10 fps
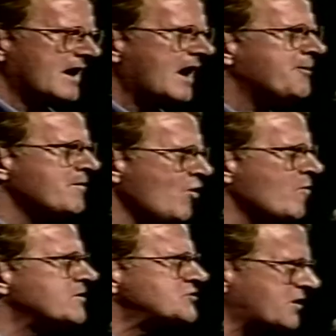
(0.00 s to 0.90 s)
At the
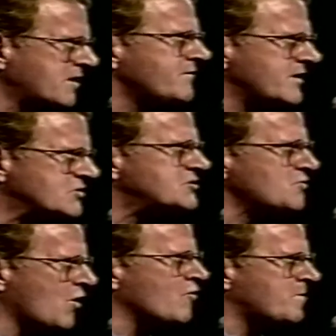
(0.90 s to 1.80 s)
moment, you're convinced you
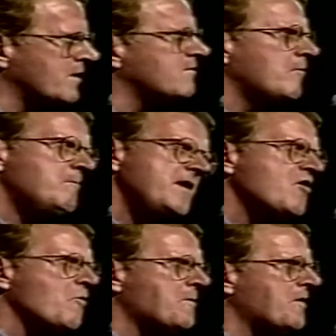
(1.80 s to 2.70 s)
won't, but be
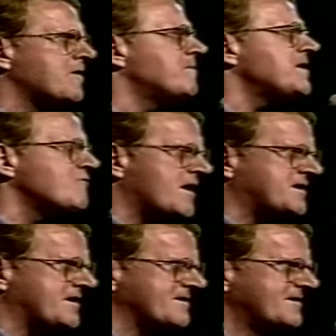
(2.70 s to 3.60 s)
open and be ready.